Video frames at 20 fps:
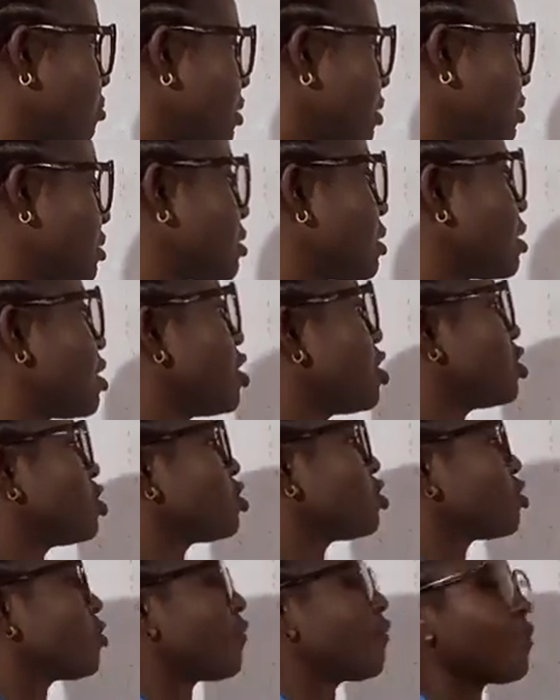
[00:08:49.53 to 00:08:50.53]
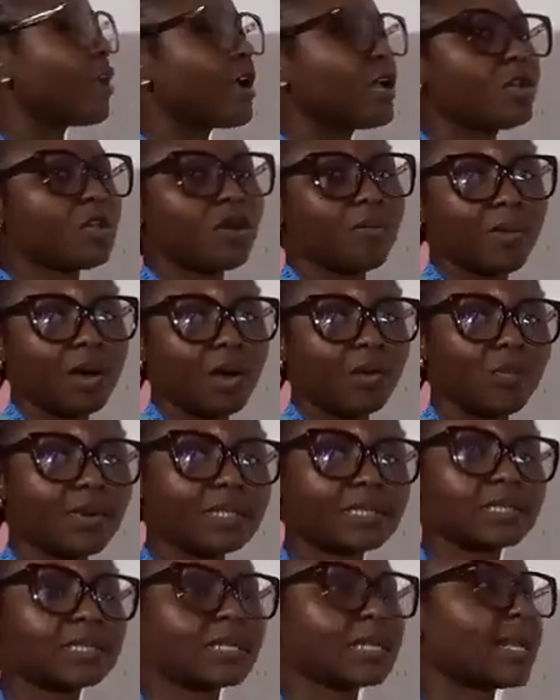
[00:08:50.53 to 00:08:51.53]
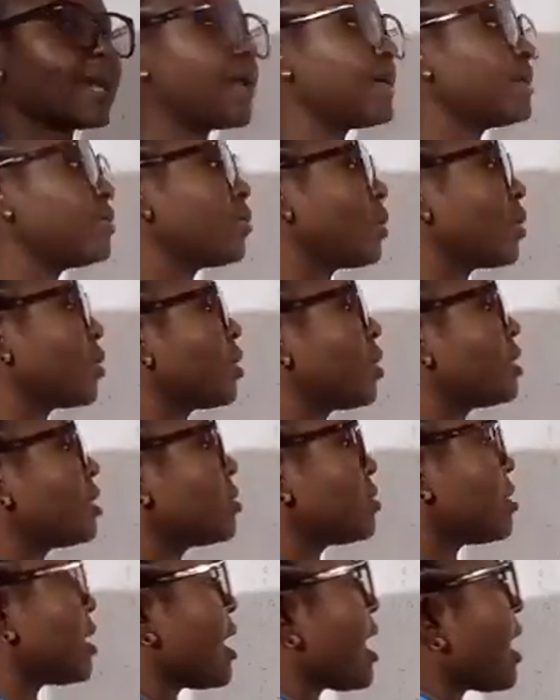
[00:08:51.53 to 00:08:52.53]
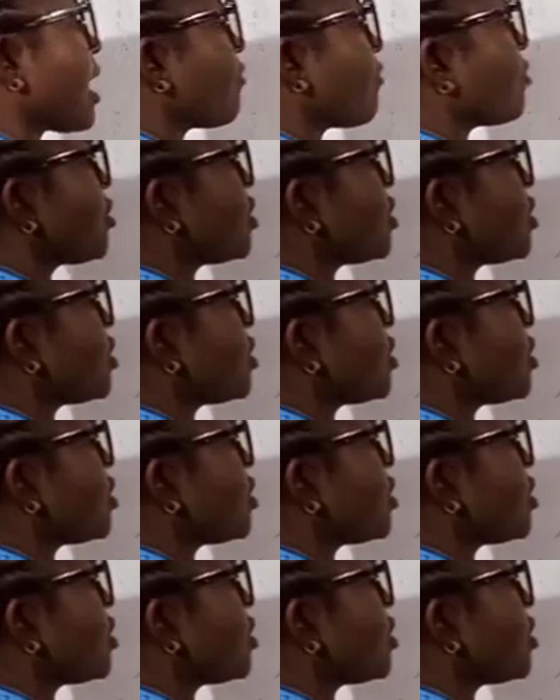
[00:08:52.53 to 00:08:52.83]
it. So for a normal waistline, we're going to have